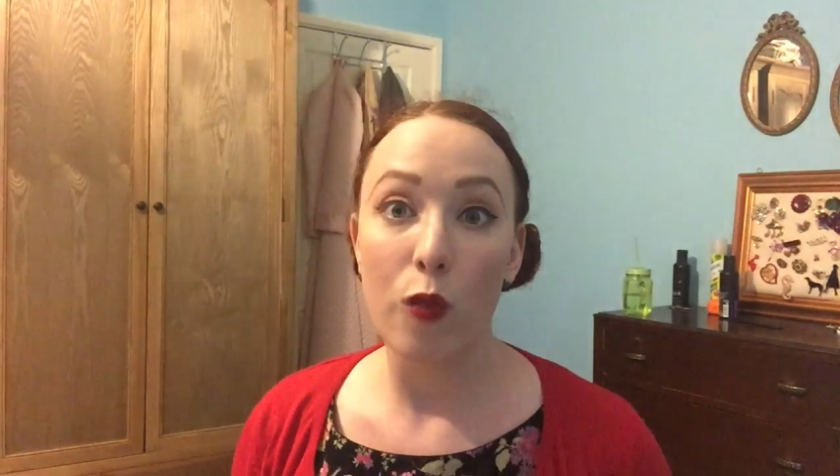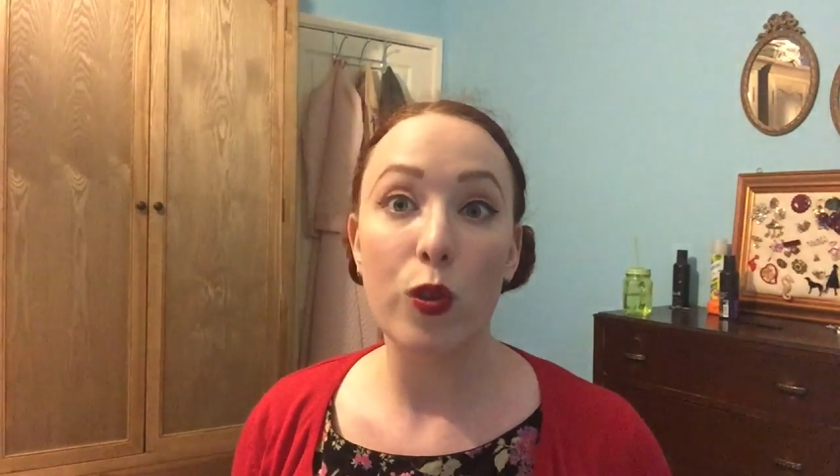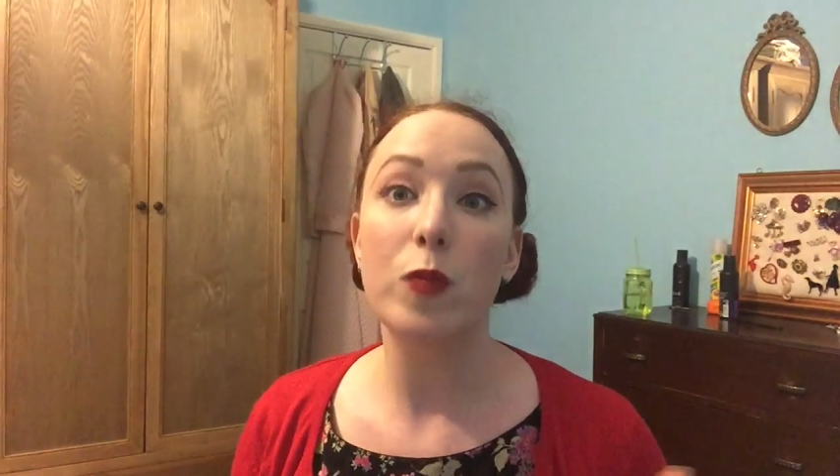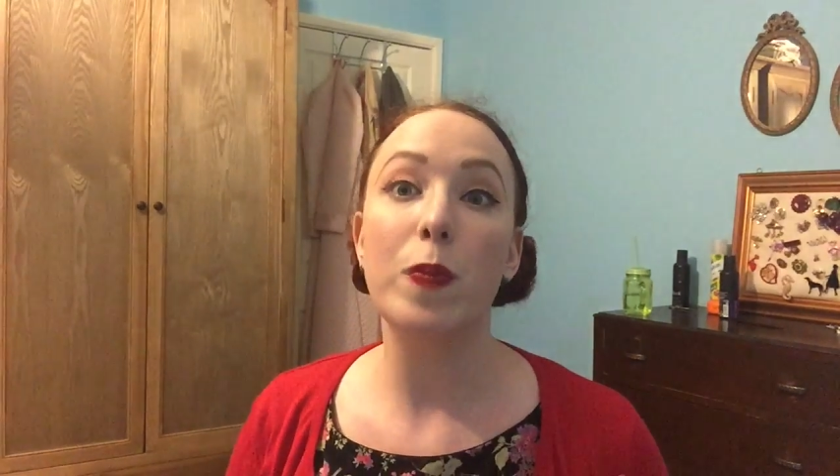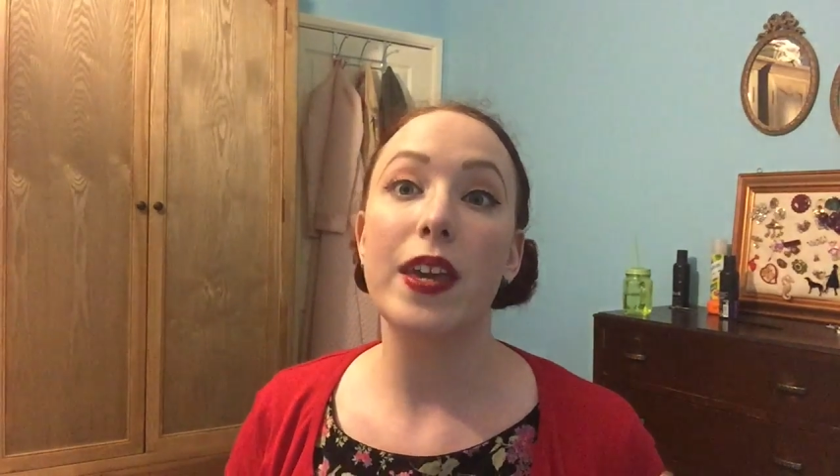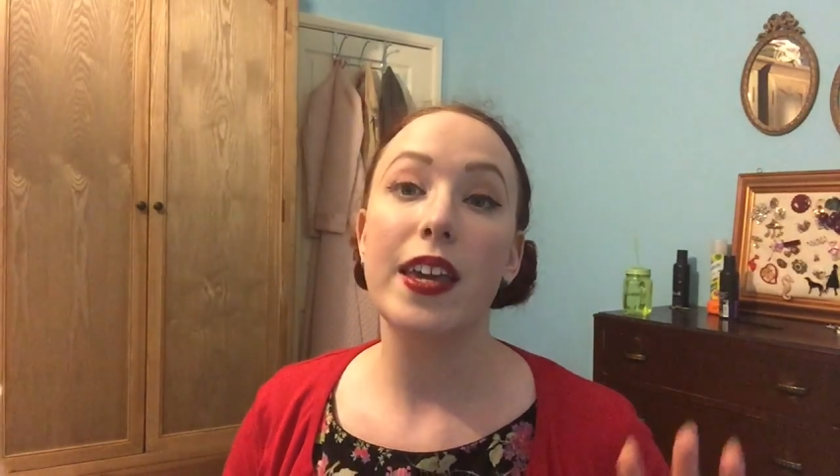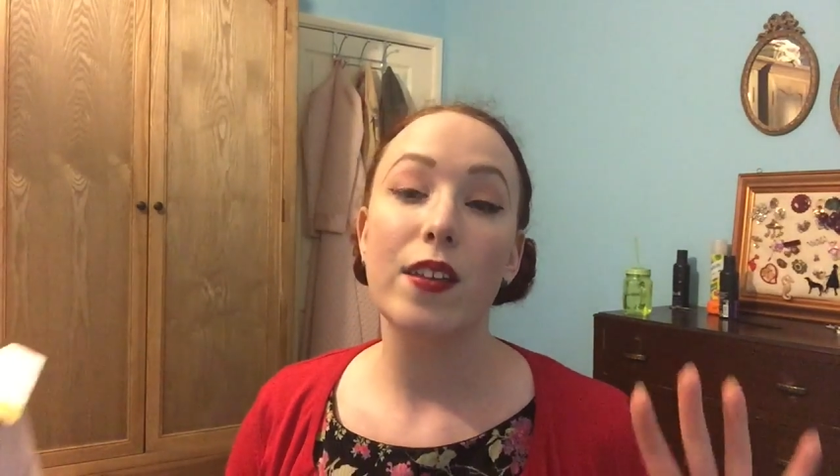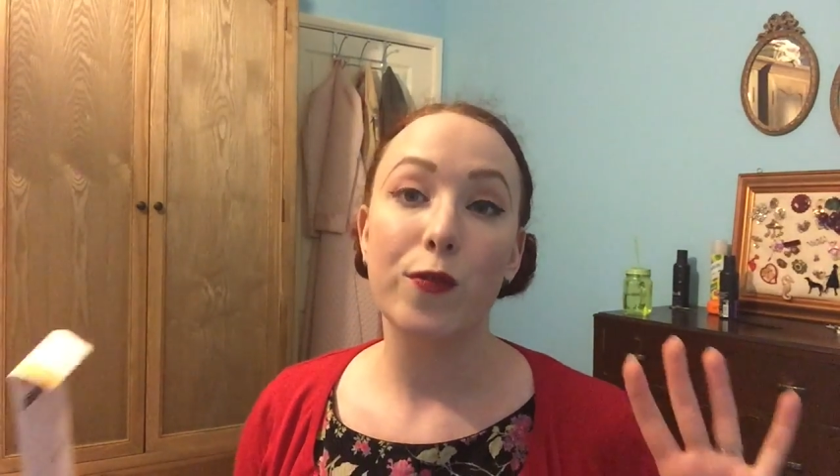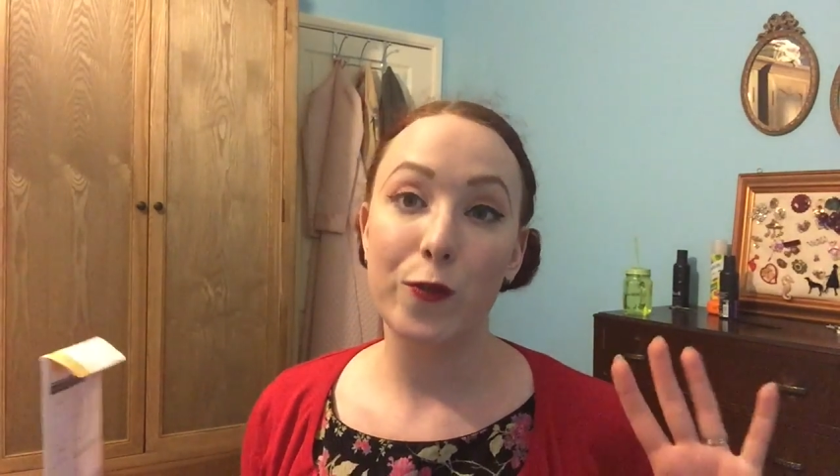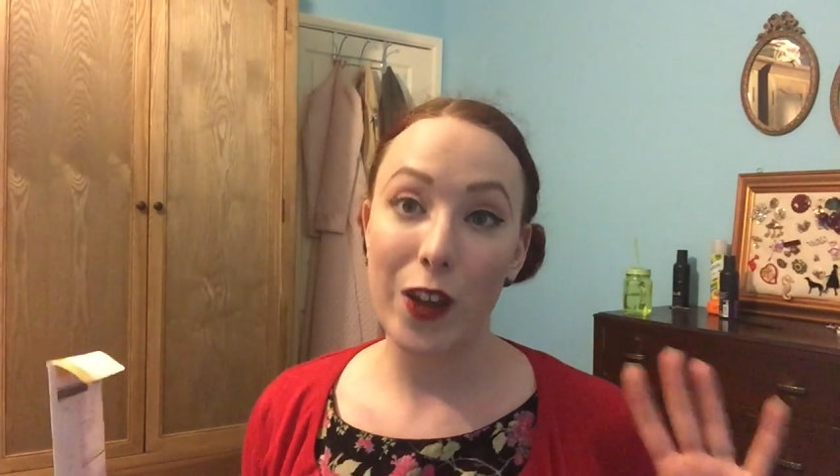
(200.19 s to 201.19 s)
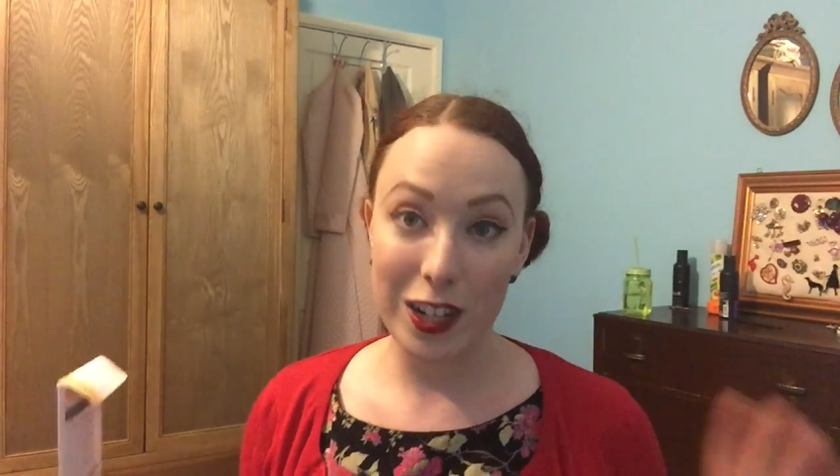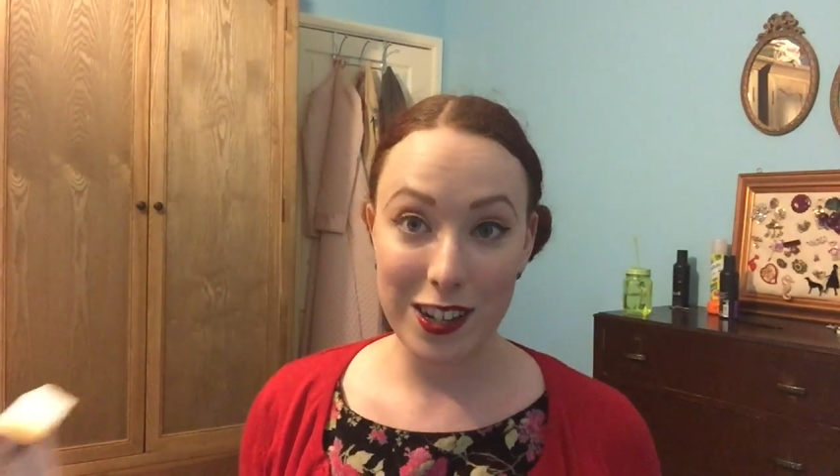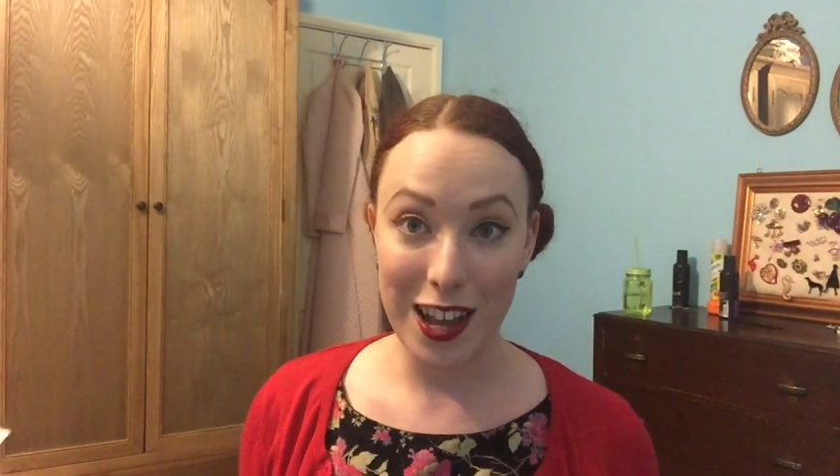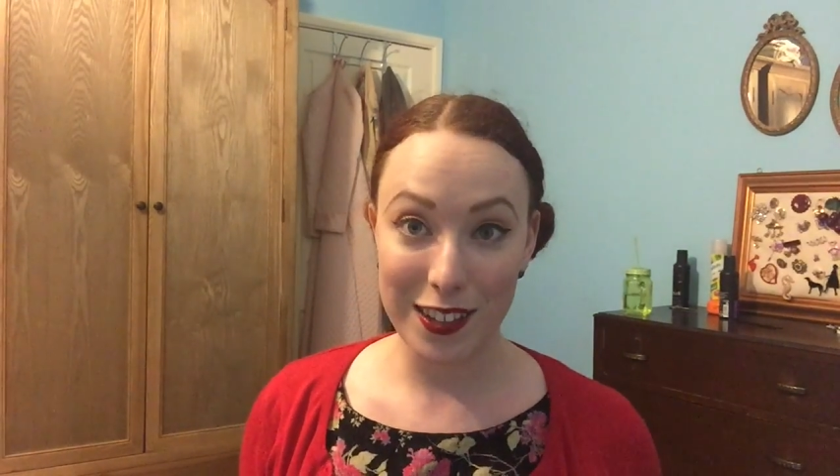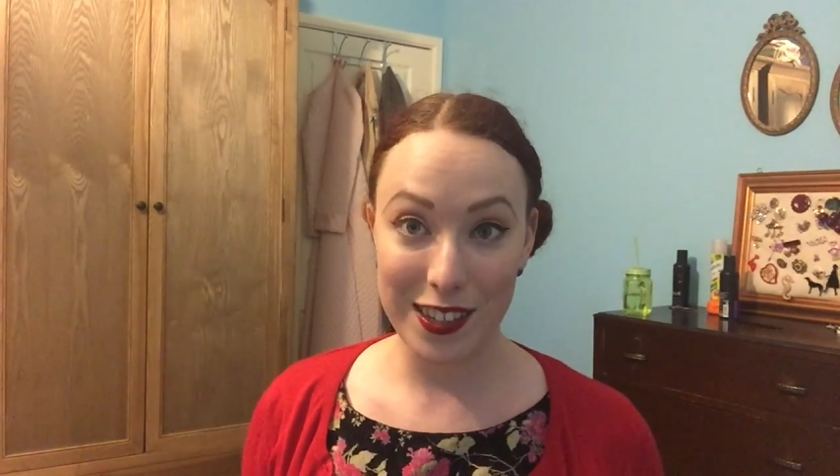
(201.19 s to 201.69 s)
would be
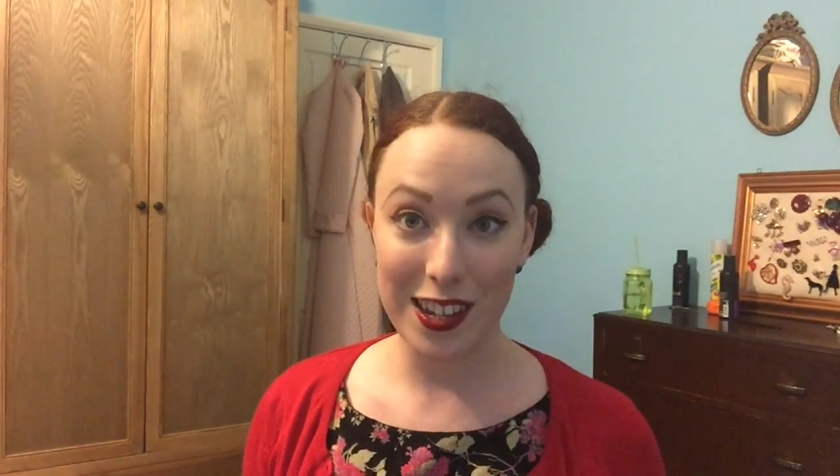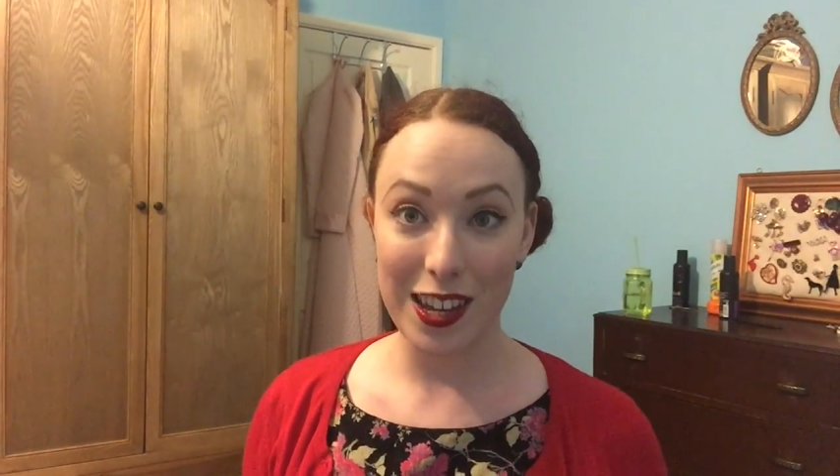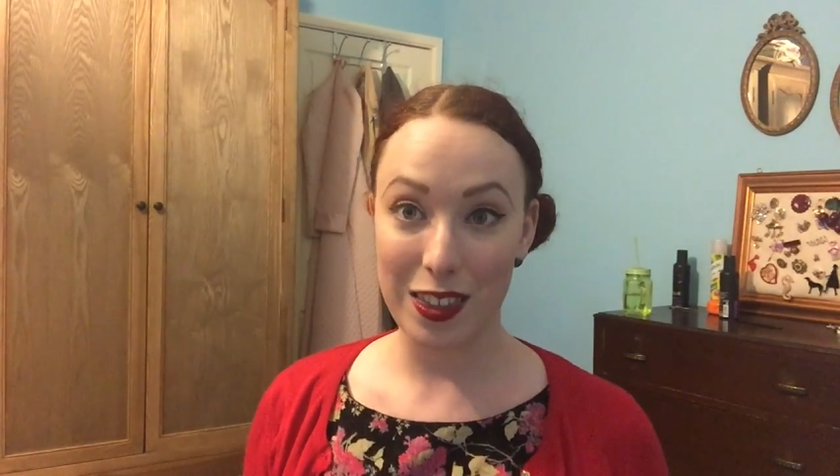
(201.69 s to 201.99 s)
fantastic